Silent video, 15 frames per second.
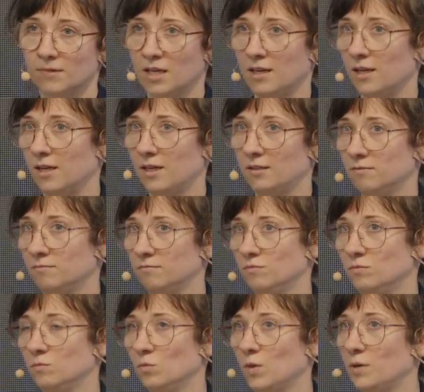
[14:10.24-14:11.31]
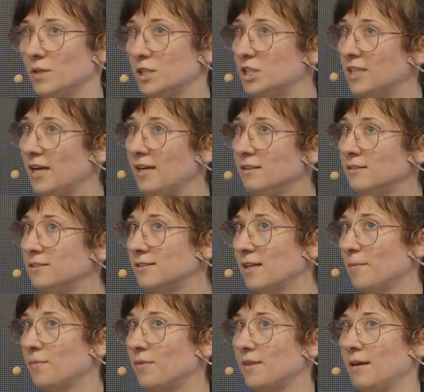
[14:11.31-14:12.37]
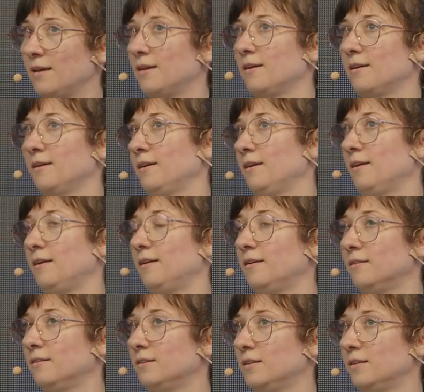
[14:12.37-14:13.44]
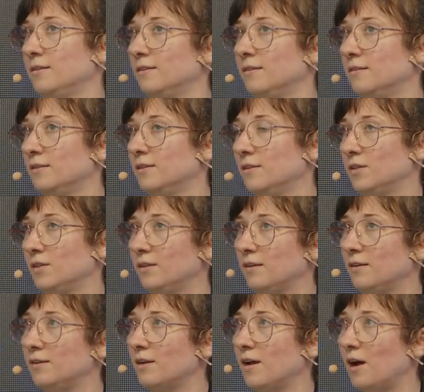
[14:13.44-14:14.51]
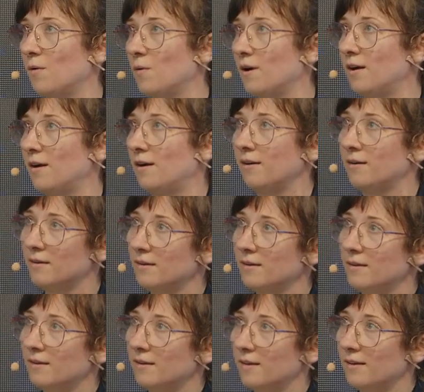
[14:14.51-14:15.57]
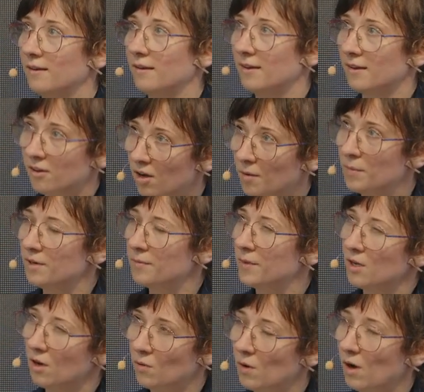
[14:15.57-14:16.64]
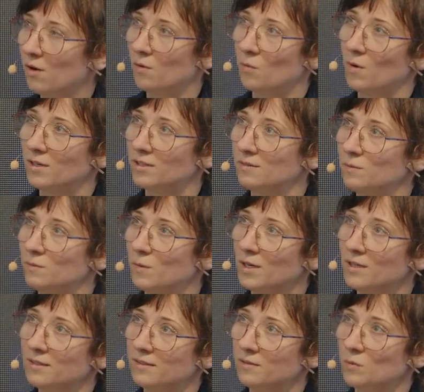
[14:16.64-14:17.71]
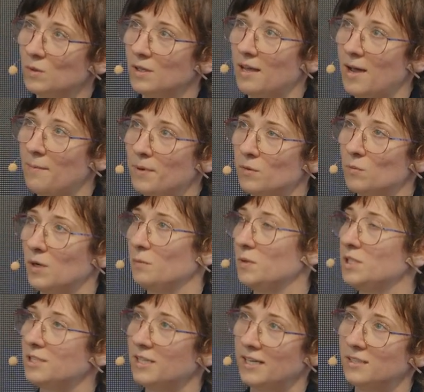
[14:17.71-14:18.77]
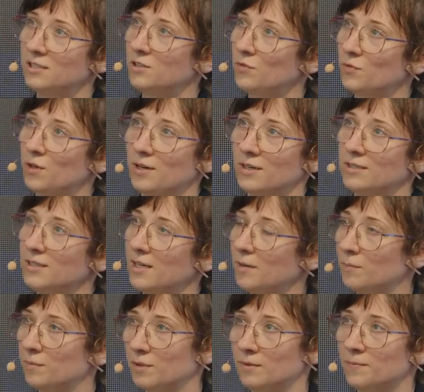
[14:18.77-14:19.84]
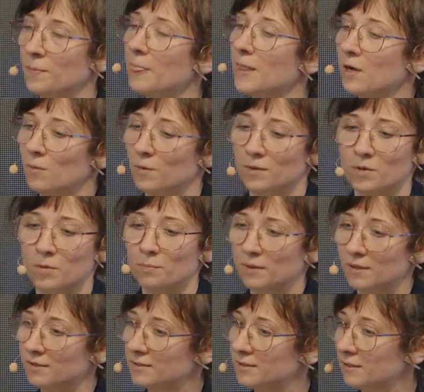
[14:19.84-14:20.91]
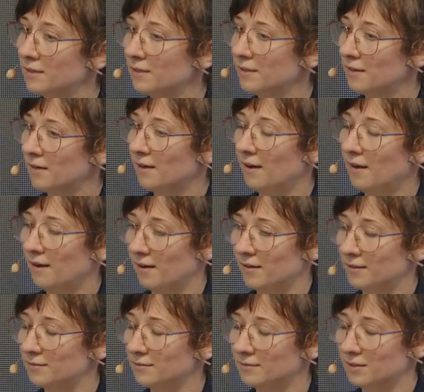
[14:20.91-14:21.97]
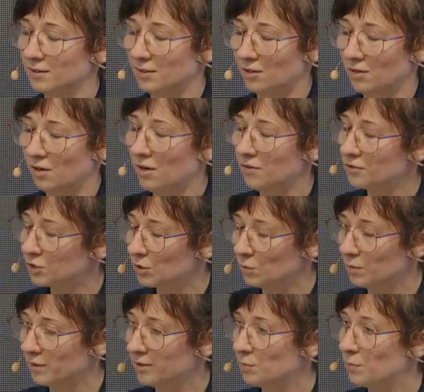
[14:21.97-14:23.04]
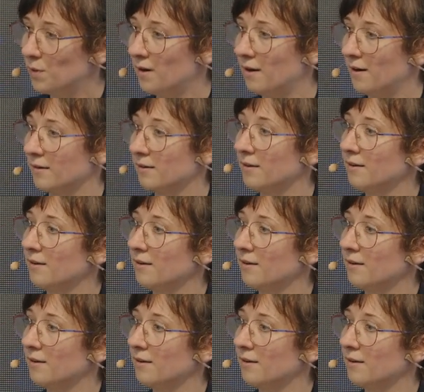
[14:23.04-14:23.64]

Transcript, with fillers: in when we change something in, in, in our economy, or, or what, what will happen when we change, for example, when we build an offshore wind park,